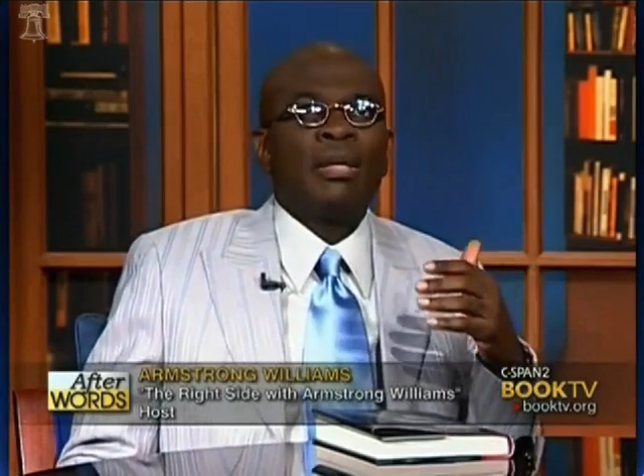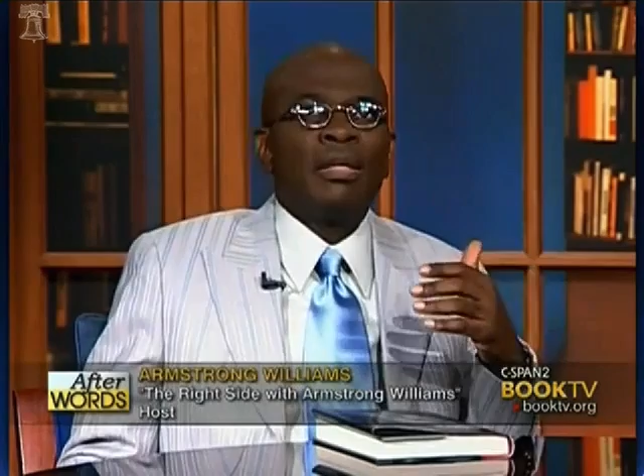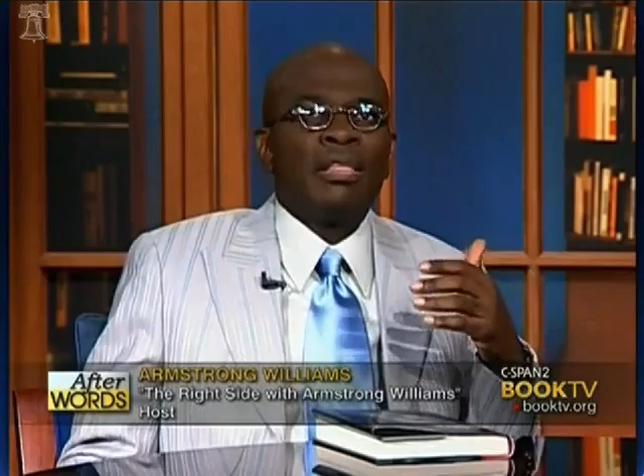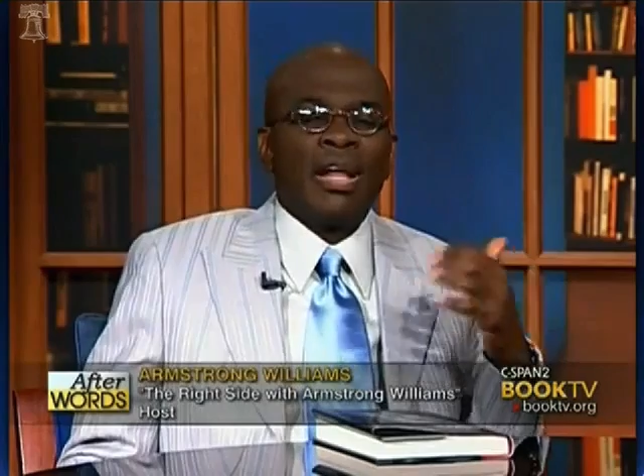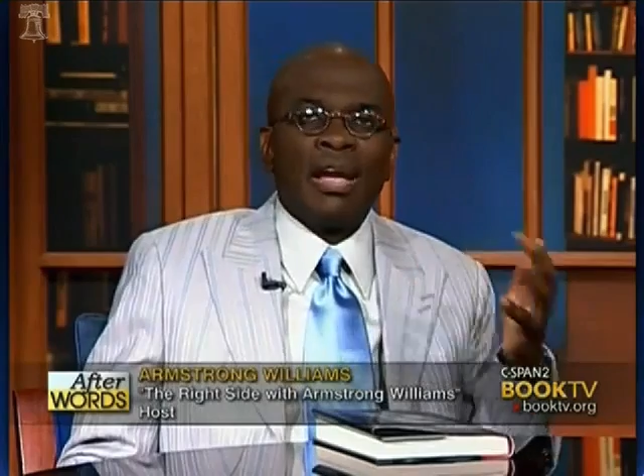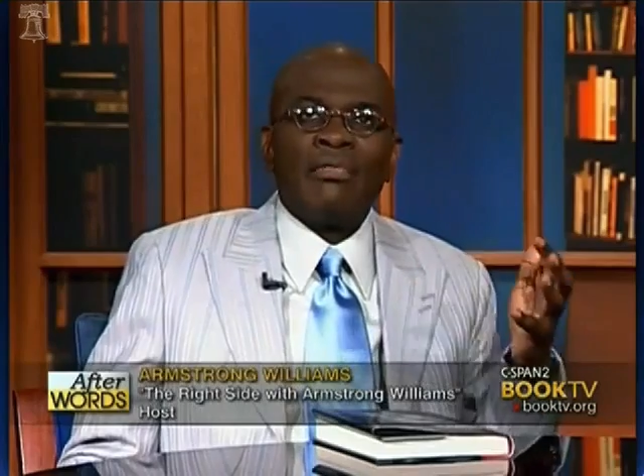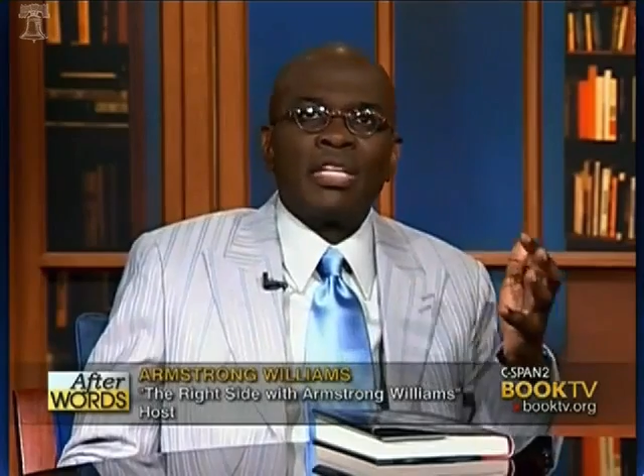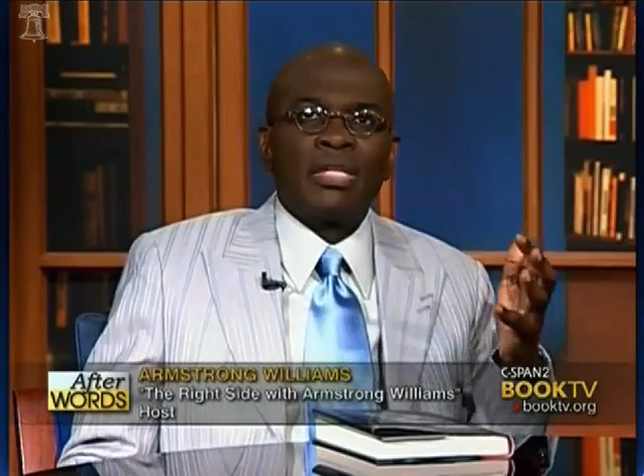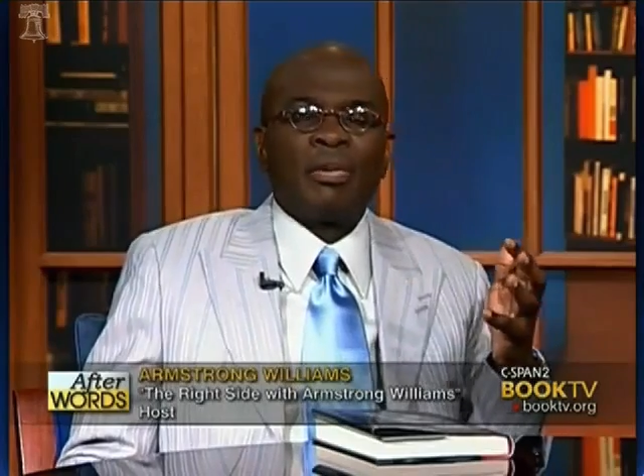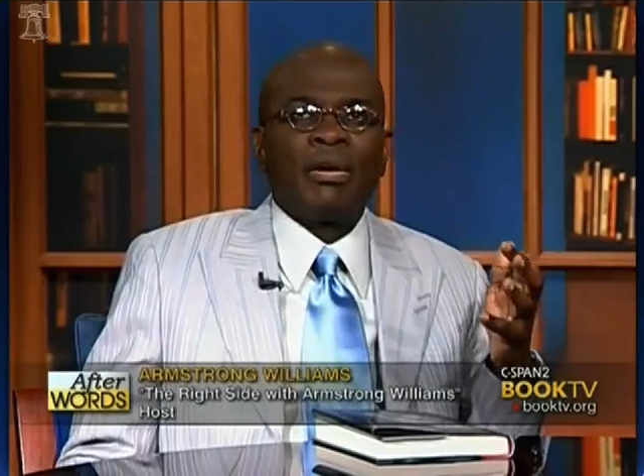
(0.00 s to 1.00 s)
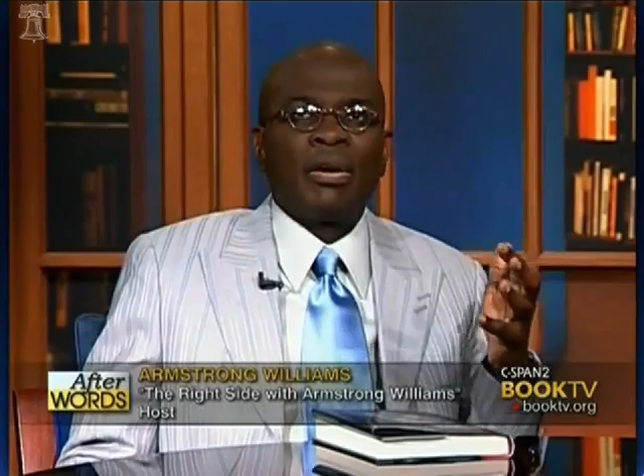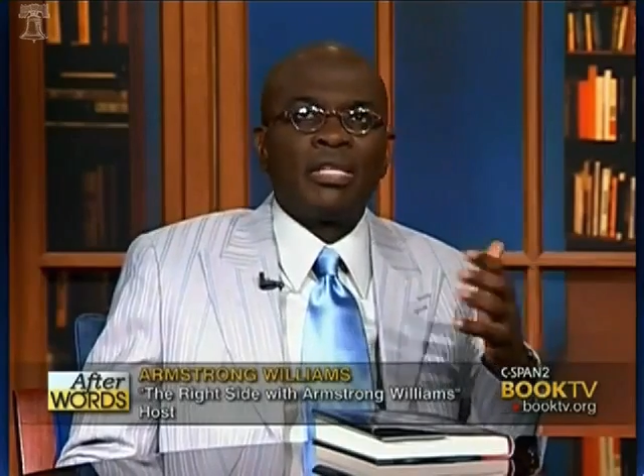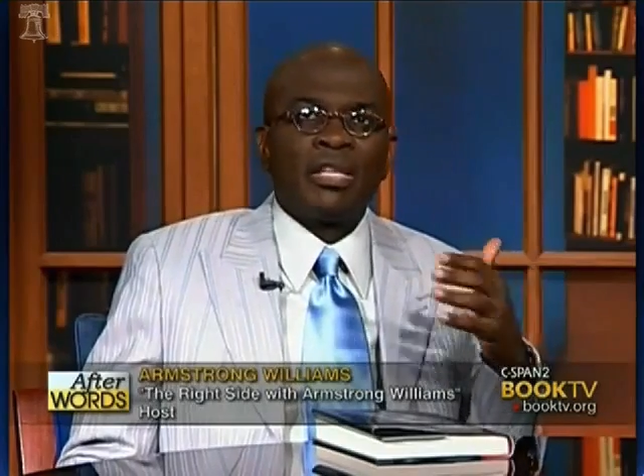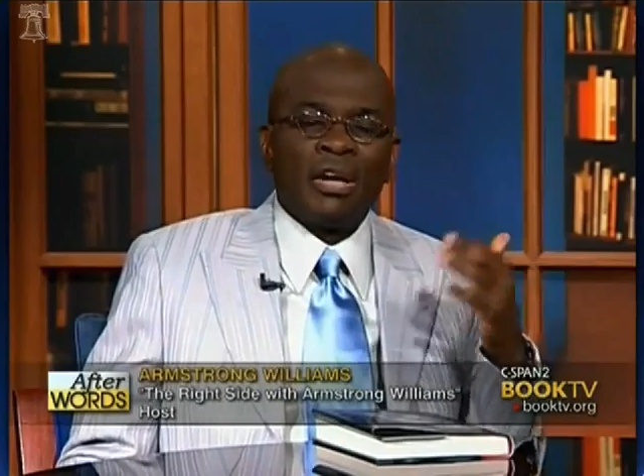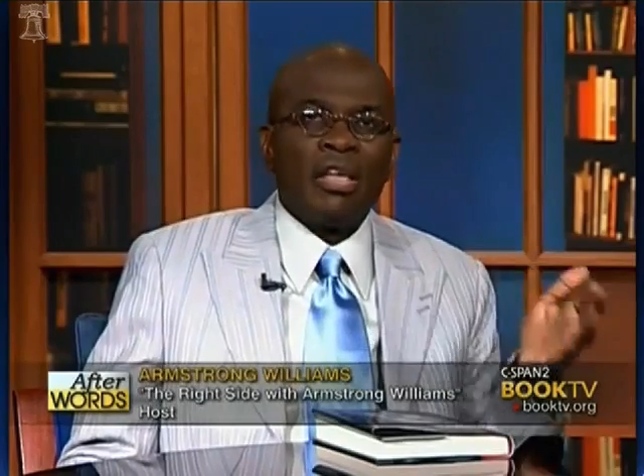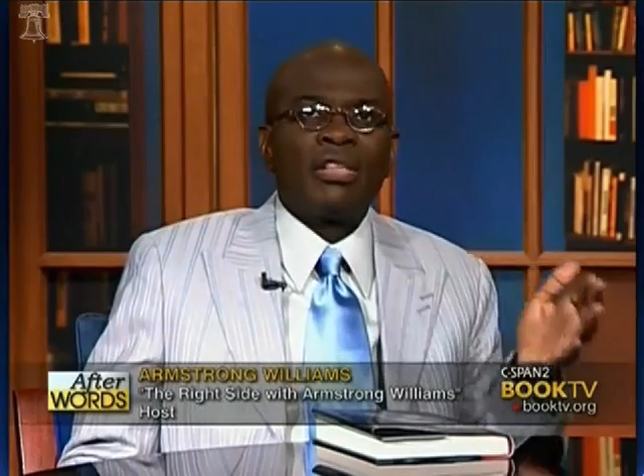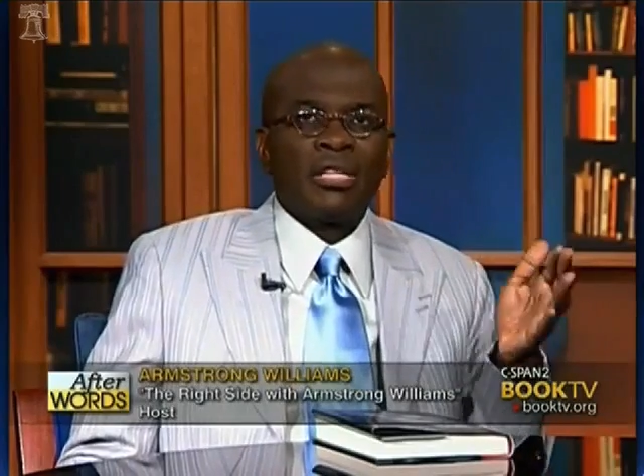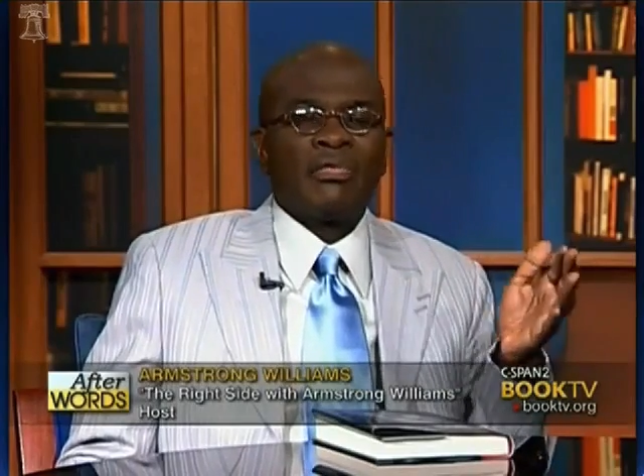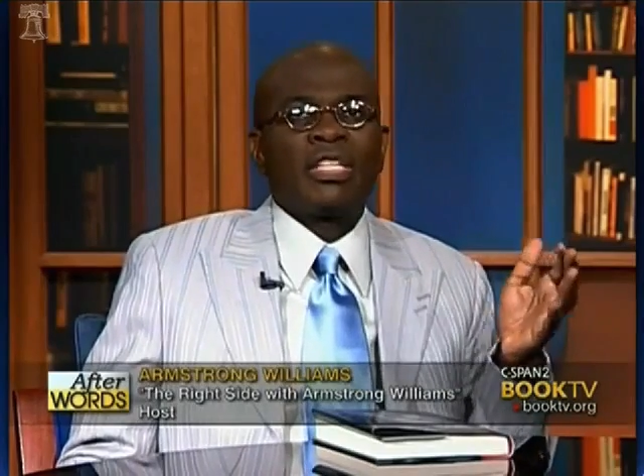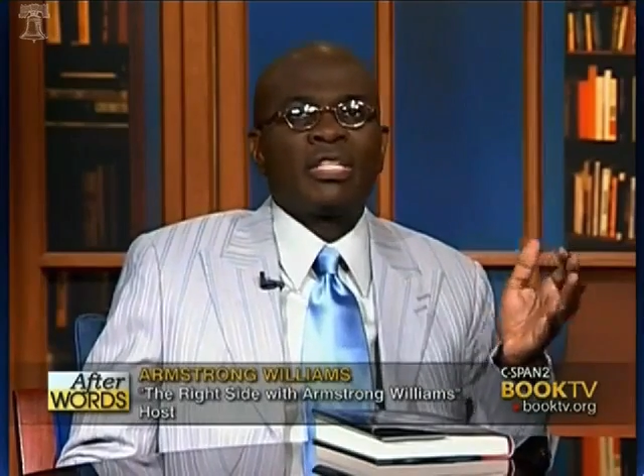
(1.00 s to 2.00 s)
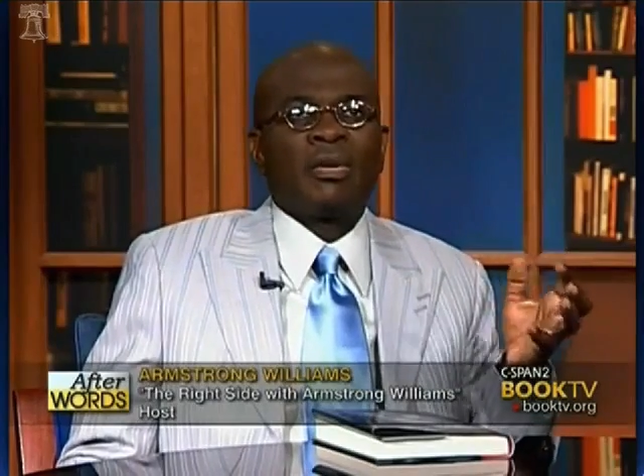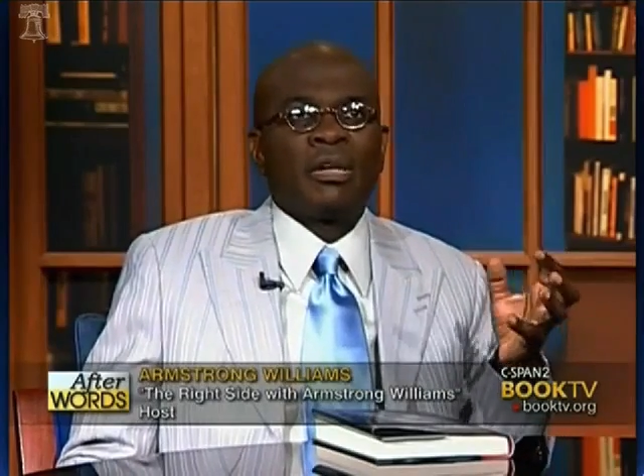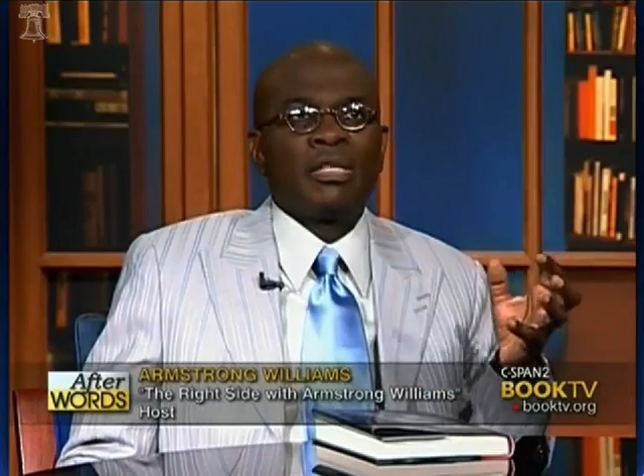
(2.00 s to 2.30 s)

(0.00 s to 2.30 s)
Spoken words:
that I've experienced and others have experienced.